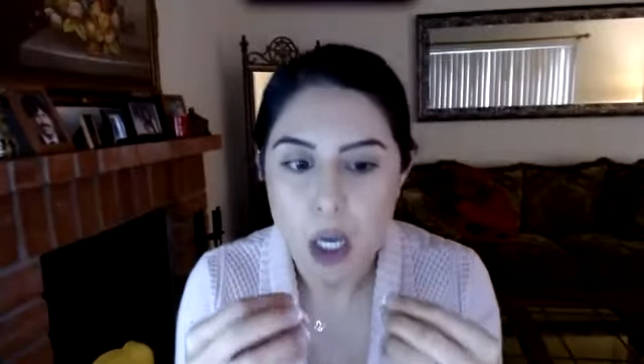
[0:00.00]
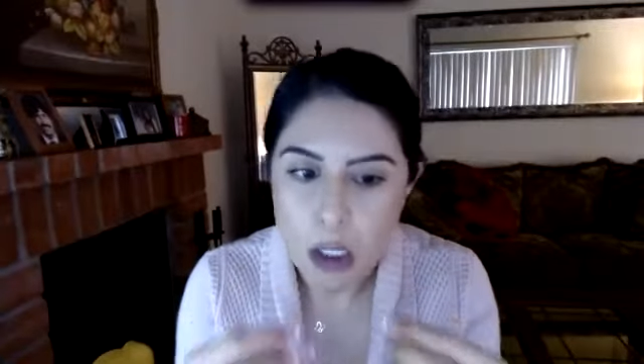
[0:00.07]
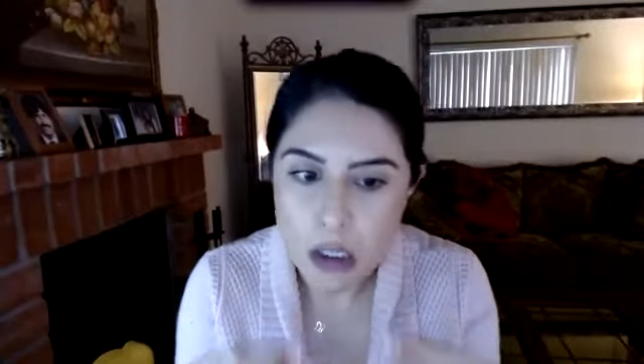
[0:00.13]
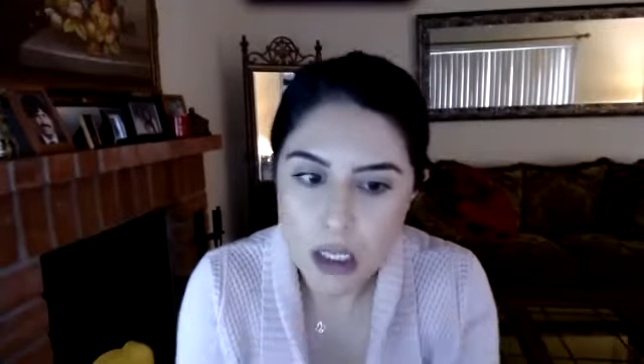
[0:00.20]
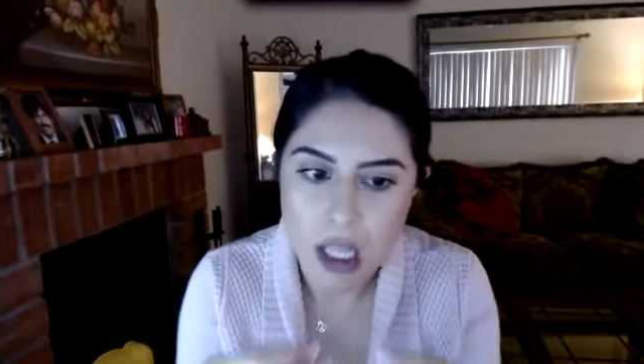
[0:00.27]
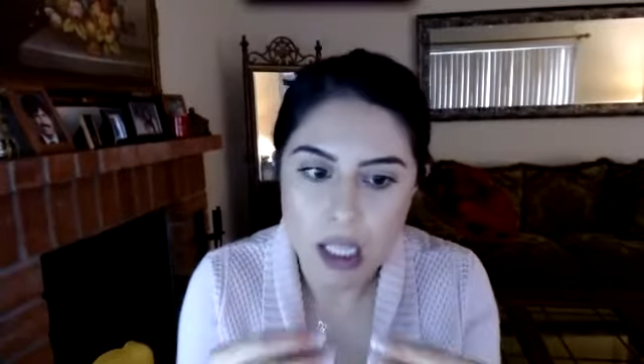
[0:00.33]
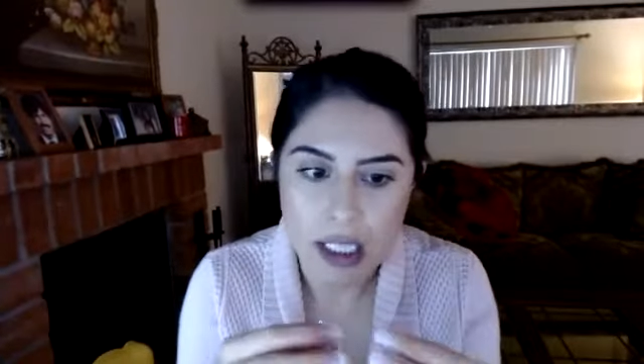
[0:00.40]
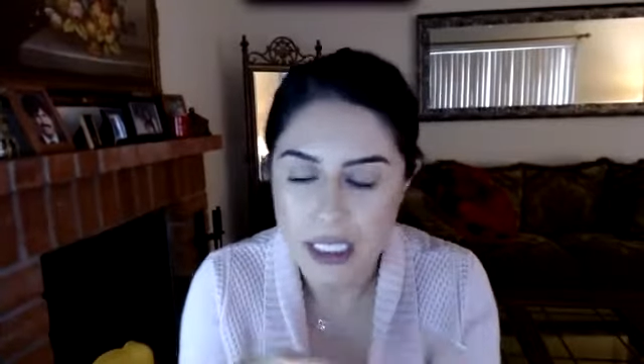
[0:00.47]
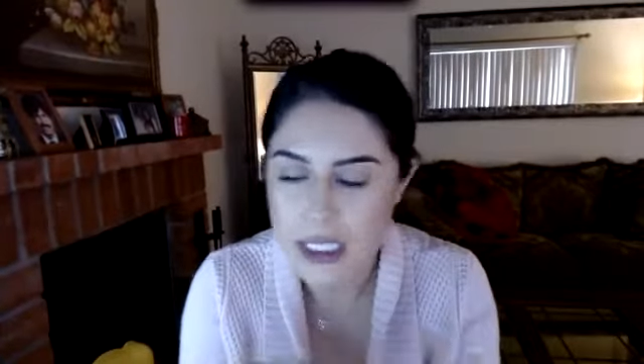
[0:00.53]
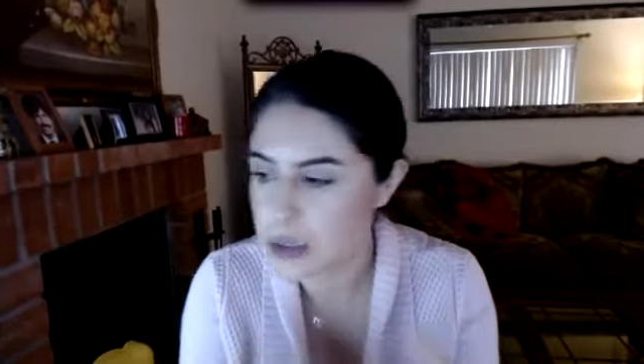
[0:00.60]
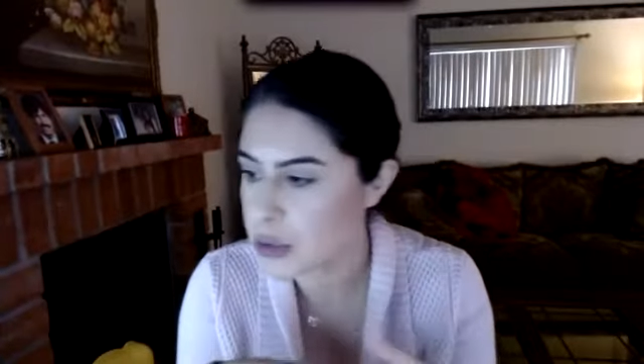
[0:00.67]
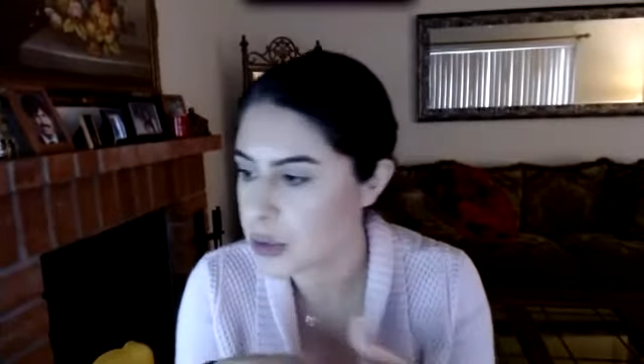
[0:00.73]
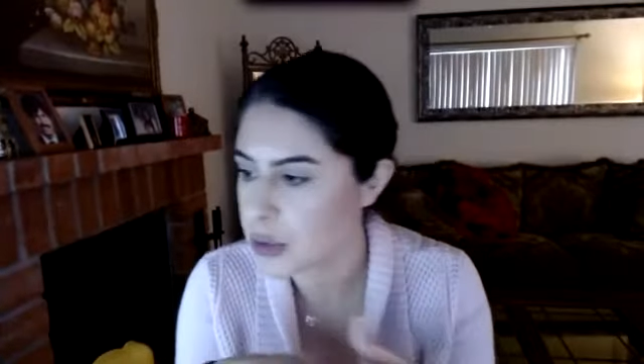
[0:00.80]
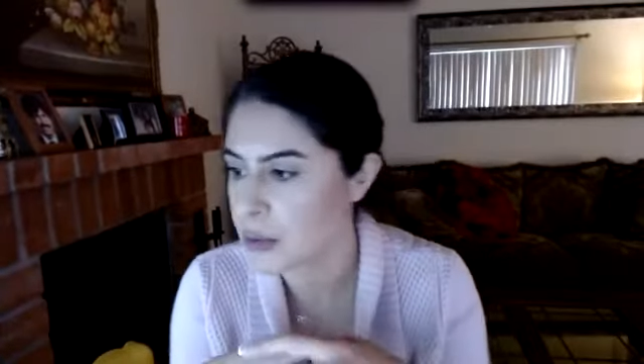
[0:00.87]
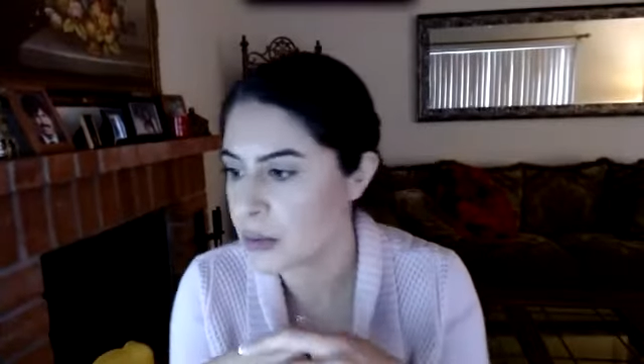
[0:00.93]
log
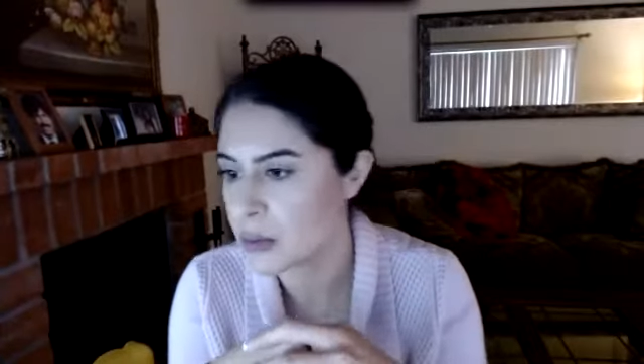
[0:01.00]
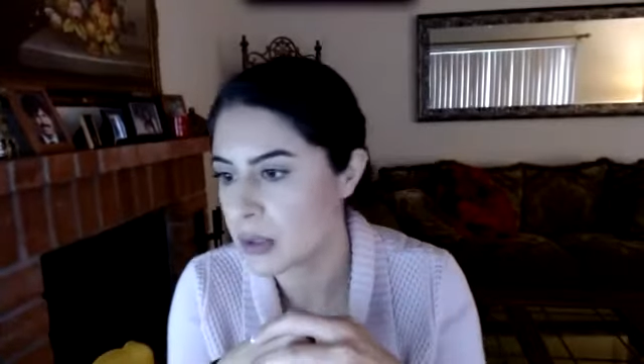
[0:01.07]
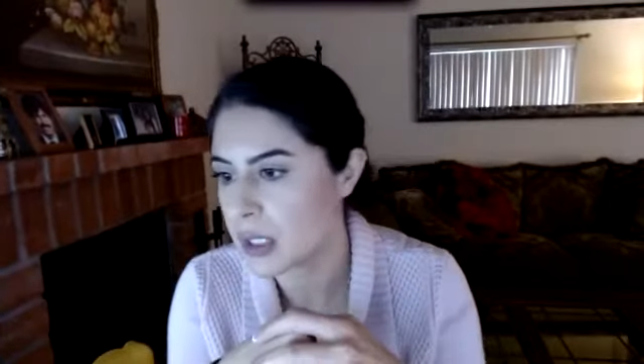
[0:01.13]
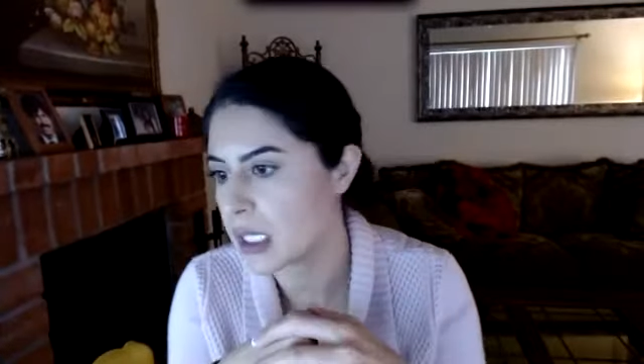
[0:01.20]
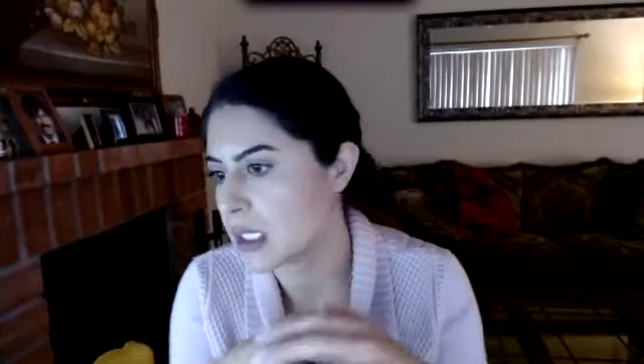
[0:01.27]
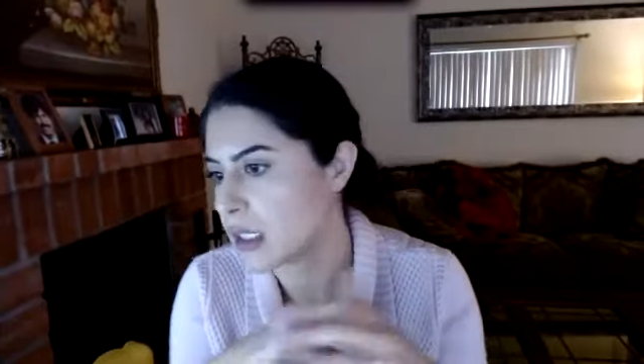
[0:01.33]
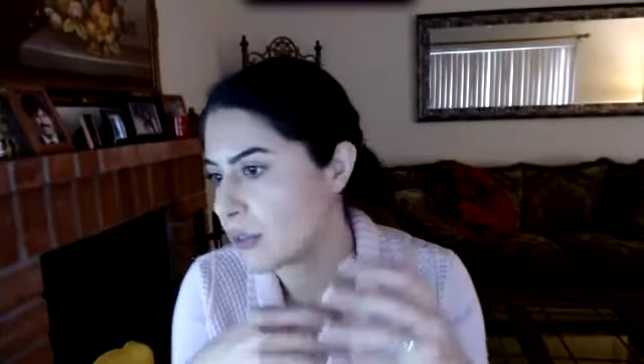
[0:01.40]
into, like,